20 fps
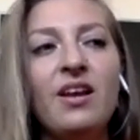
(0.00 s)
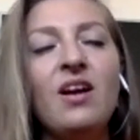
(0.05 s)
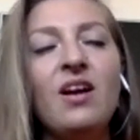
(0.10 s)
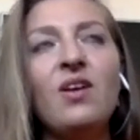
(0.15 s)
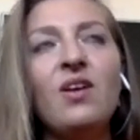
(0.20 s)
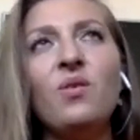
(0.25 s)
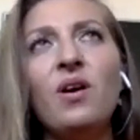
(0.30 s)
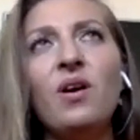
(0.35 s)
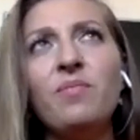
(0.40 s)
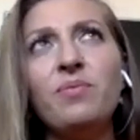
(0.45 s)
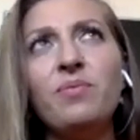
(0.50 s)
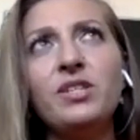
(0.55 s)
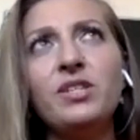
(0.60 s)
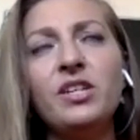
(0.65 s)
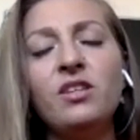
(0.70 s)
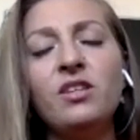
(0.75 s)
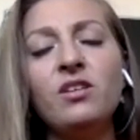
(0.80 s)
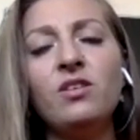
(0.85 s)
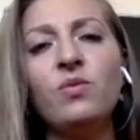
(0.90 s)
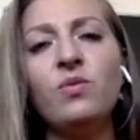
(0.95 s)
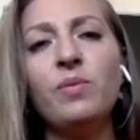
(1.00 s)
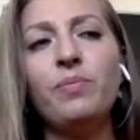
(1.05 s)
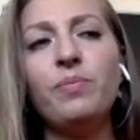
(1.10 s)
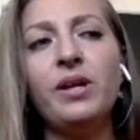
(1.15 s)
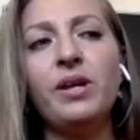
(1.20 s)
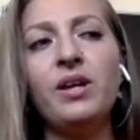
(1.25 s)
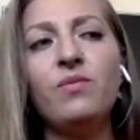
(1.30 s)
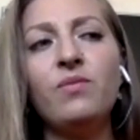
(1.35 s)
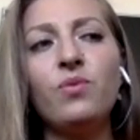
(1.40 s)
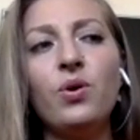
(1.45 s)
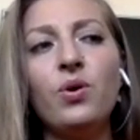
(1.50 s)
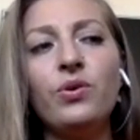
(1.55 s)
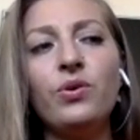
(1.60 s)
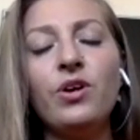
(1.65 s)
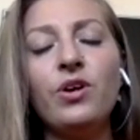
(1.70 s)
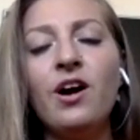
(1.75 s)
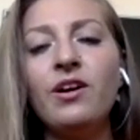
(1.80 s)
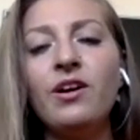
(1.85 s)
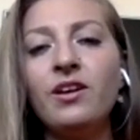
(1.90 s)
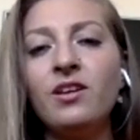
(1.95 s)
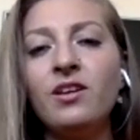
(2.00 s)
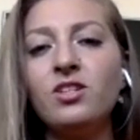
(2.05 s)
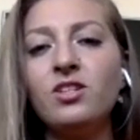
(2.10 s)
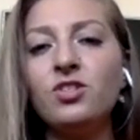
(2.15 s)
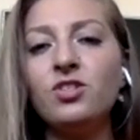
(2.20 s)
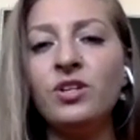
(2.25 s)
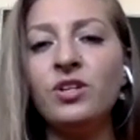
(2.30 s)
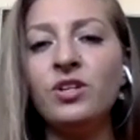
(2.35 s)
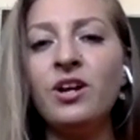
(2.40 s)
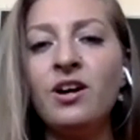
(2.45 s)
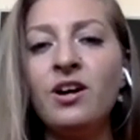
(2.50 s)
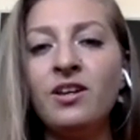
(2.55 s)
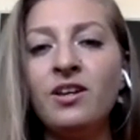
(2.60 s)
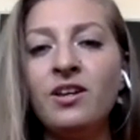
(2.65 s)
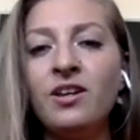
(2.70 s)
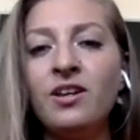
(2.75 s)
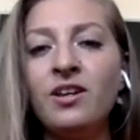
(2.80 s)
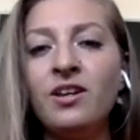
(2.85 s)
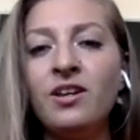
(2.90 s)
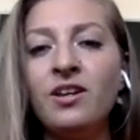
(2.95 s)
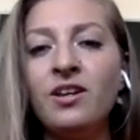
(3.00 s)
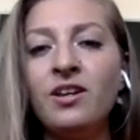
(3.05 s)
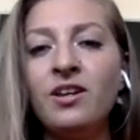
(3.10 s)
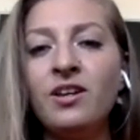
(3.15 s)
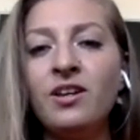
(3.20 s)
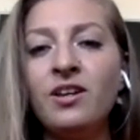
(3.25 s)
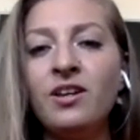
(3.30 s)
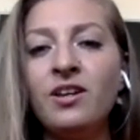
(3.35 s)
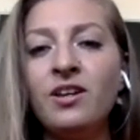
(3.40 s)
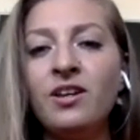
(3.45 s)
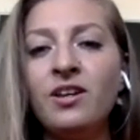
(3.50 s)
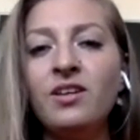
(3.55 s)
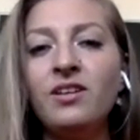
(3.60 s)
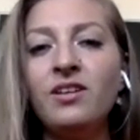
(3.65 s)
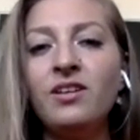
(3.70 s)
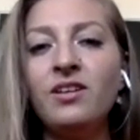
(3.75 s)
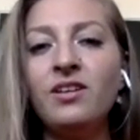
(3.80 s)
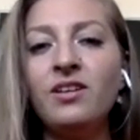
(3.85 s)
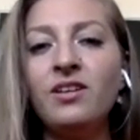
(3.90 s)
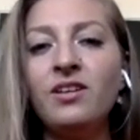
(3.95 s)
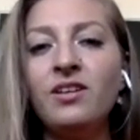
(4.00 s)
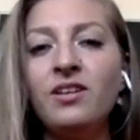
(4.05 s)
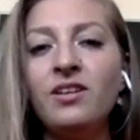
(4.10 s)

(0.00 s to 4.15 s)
In particular, we played roller hockey and street hockey a lot. And